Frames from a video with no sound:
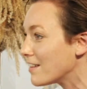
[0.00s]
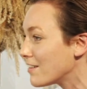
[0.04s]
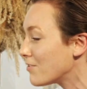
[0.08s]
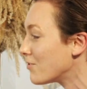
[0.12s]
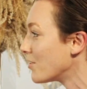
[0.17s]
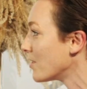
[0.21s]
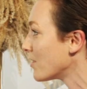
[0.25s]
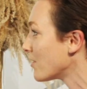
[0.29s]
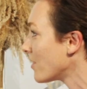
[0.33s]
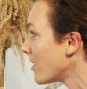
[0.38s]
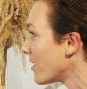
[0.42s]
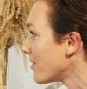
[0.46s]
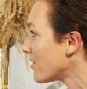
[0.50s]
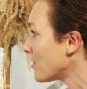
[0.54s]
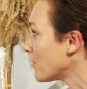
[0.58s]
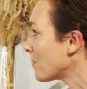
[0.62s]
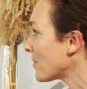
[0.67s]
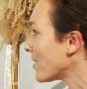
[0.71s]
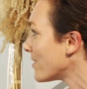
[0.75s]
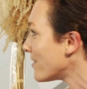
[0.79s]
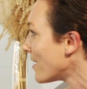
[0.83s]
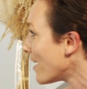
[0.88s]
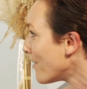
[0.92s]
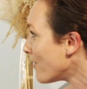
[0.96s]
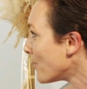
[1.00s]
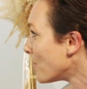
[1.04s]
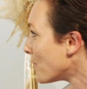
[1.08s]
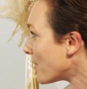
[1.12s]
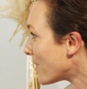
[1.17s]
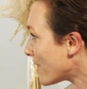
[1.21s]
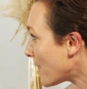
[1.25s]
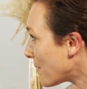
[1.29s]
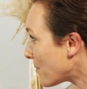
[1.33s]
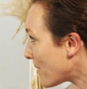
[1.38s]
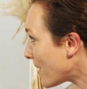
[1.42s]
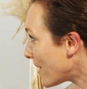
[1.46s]
This feels awesome, because
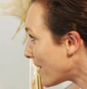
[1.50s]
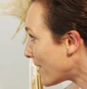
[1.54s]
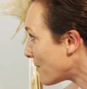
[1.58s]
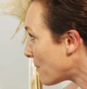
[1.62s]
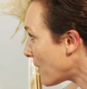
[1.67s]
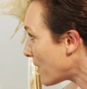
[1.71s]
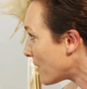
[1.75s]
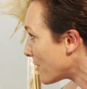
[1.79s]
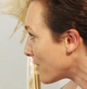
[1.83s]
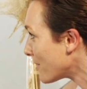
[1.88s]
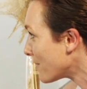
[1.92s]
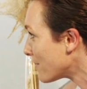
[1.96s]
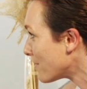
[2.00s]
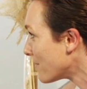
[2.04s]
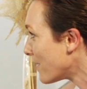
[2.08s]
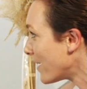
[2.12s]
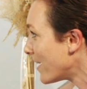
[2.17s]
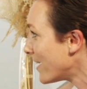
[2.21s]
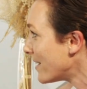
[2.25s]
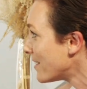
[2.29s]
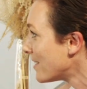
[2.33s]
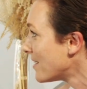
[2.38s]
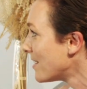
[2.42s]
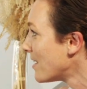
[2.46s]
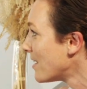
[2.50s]
everyone kept getting better, right?